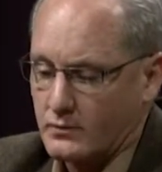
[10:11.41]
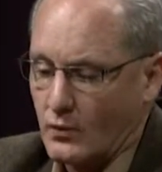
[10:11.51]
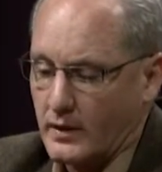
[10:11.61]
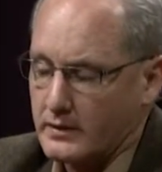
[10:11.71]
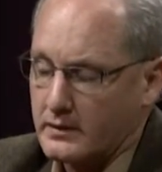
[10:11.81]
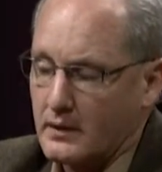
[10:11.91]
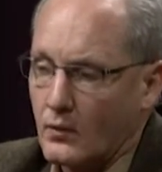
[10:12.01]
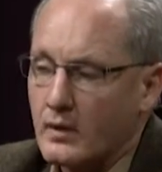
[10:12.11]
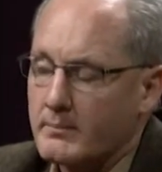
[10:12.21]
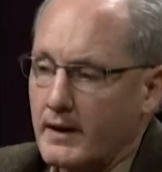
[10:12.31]

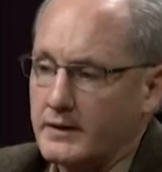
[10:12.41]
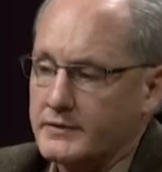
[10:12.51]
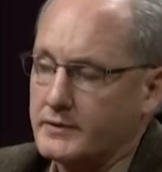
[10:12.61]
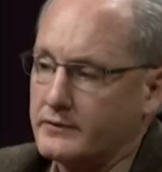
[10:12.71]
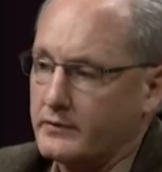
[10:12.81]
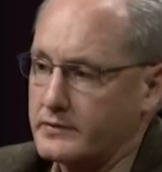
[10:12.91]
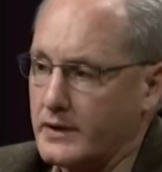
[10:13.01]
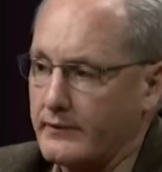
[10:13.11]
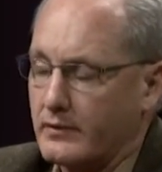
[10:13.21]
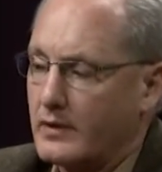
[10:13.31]
one policy decision
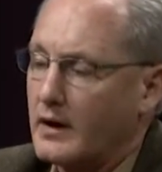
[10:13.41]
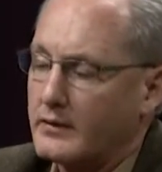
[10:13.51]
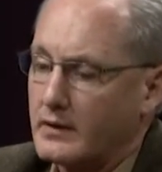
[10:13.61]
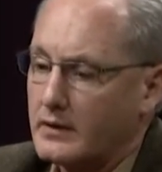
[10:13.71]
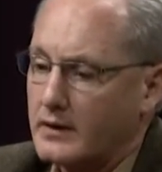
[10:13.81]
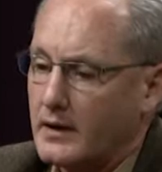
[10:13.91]
after another.